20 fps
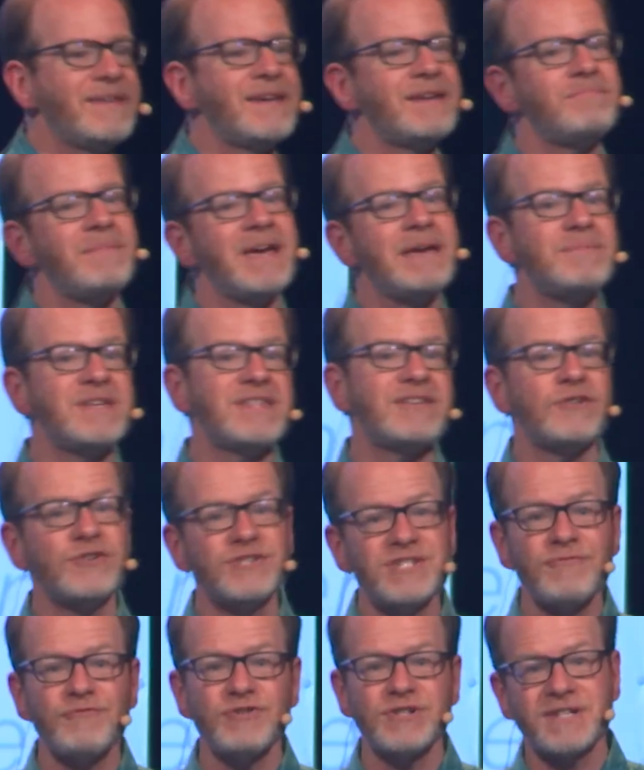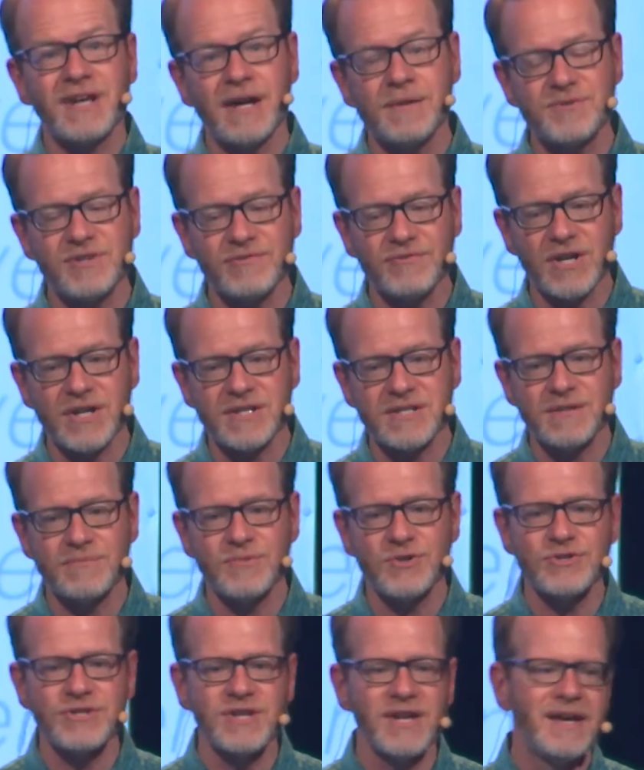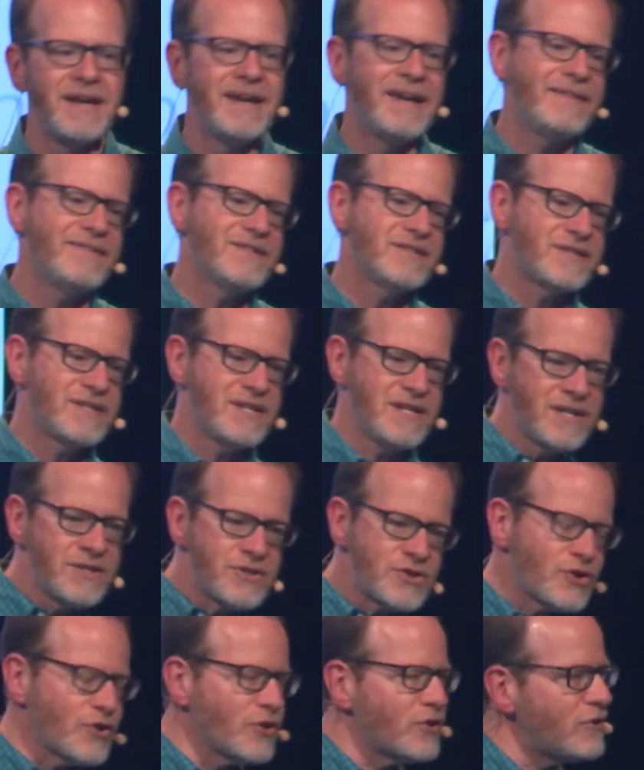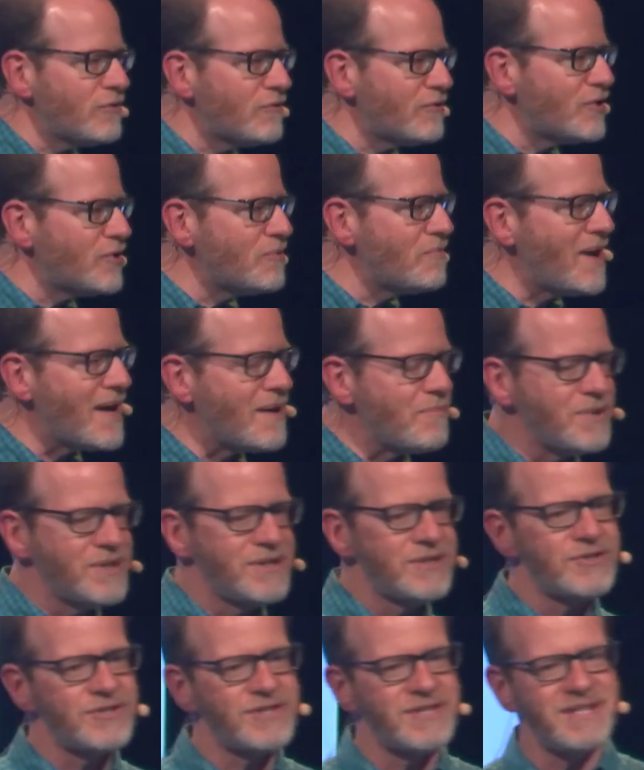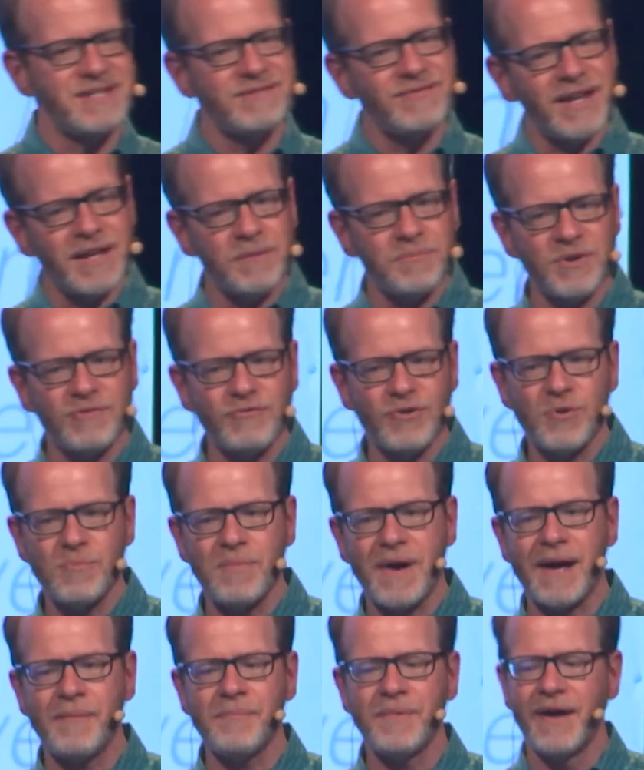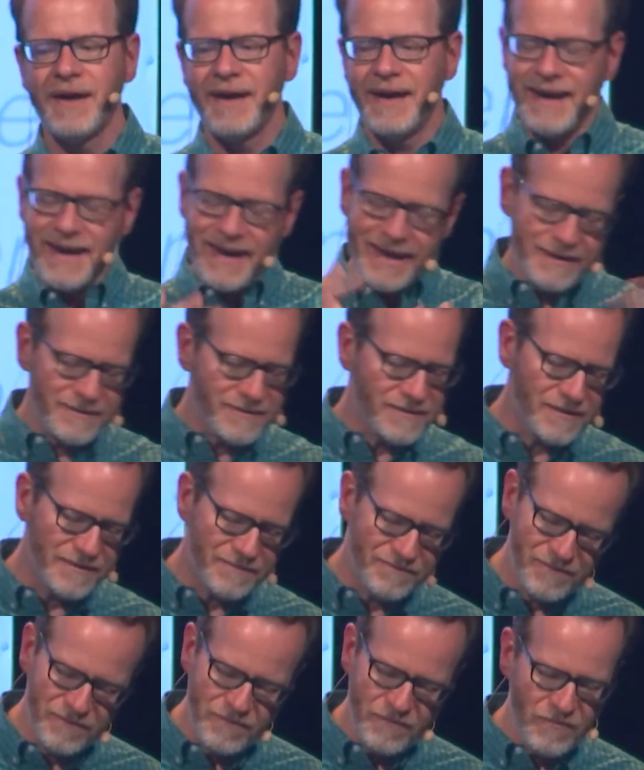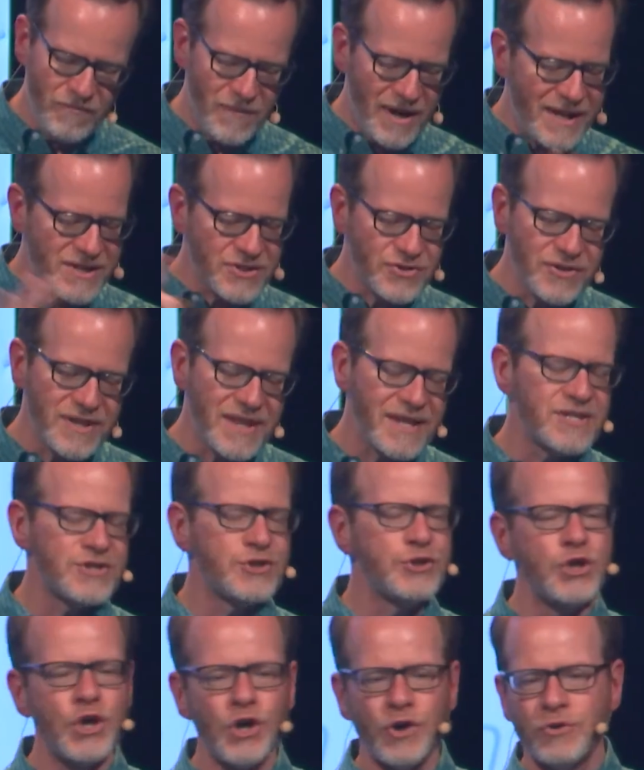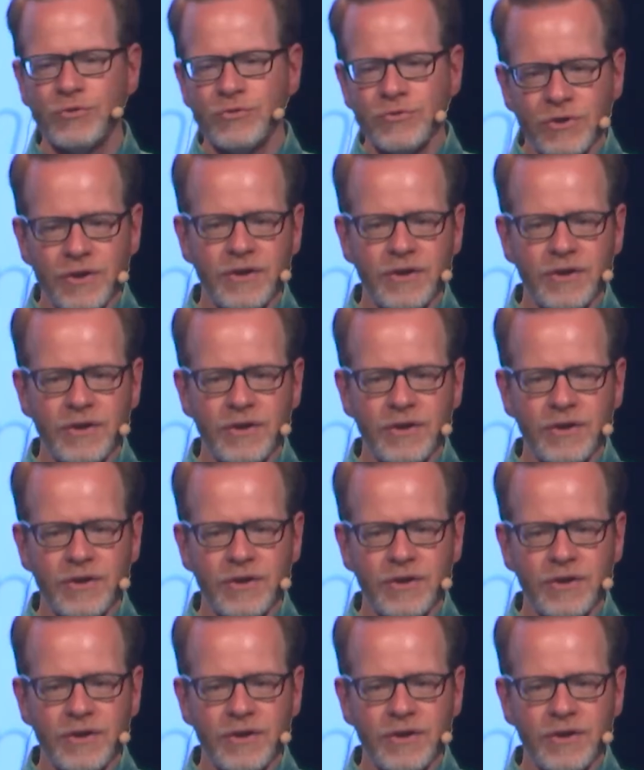then maybe there are different types of customers, and there's the internal roadmap, and there's the development roadmap. And my answer to that is no.